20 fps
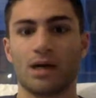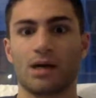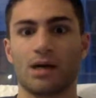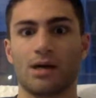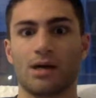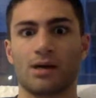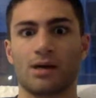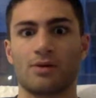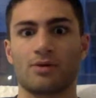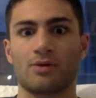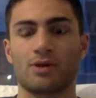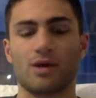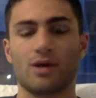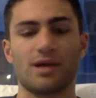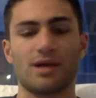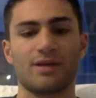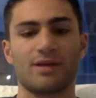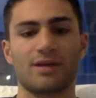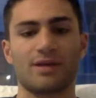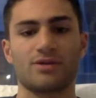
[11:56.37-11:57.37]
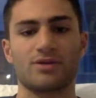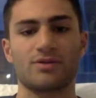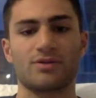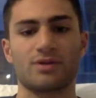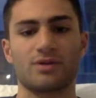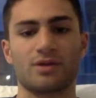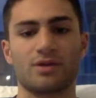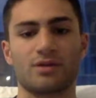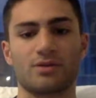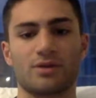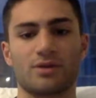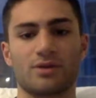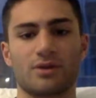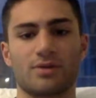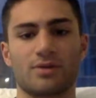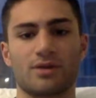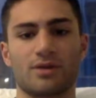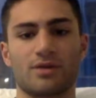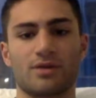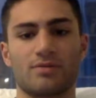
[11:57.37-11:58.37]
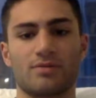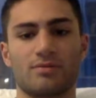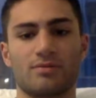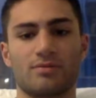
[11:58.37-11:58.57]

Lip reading: I don't know. Anything else you want to talk about?